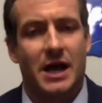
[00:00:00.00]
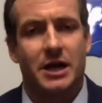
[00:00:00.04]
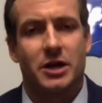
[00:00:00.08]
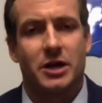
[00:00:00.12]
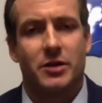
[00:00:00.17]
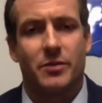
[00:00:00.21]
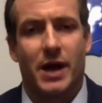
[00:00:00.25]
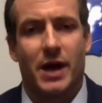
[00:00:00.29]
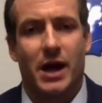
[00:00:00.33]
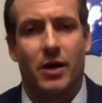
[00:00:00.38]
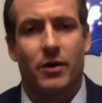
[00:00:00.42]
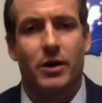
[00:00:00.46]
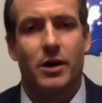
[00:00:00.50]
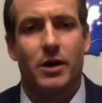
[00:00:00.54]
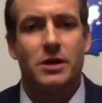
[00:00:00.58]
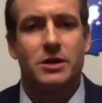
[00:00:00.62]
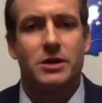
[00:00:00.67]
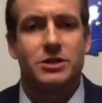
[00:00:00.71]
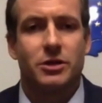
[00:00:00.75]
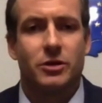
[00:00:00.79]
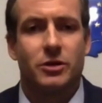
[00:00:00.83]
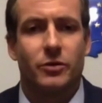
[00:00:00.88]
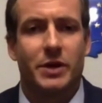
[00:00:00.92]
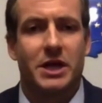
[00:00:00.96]
about, so
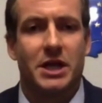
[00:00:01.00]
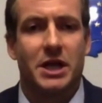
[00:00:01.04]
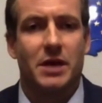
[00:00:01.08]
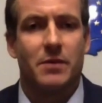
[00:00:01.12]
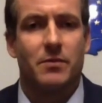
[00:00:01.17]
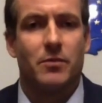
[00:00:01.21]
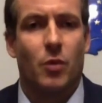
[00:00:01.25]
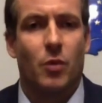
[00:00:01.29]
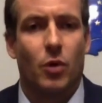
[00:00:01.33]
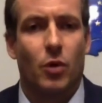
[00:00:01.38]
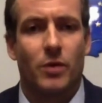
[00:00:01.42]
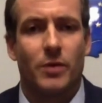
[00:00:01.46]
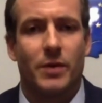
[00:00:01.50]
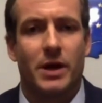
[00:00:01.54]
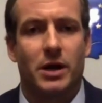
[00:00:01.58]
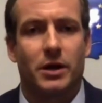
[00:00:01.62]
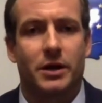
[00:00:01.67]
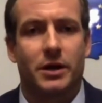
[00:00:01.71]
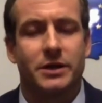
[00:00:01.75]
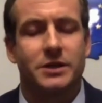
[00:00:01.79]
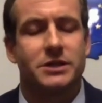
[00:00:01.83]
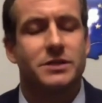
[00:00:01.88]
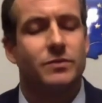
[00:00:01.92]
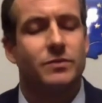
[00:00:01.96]
that we can get more
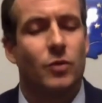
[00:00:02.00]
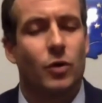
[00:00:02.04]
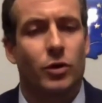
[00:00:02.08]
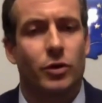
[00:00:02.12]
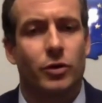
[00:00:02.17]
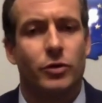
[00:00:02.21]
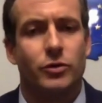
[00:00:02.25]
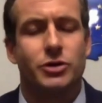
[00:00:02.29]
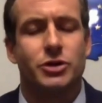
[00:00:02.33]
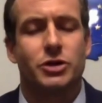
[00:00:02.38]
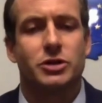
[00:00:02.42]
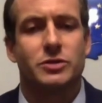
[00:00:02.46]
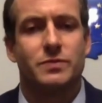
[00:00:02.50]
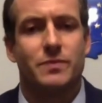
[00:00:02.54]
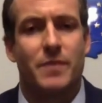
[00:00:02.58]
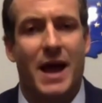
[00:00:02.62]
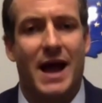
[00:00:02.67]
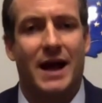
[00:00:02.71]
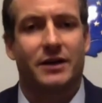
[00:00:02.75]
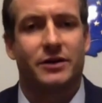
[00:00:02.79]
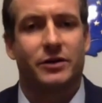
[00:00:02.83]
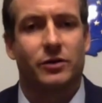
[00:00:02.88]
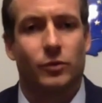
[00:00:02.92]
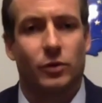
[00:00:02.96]
Americans, more Hoosiers
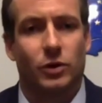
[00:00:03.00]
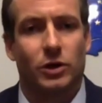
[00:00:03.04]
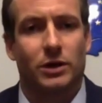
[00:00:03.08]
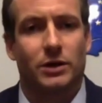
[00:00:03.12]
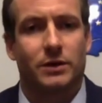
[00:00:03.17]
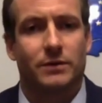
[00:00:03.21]
back to work.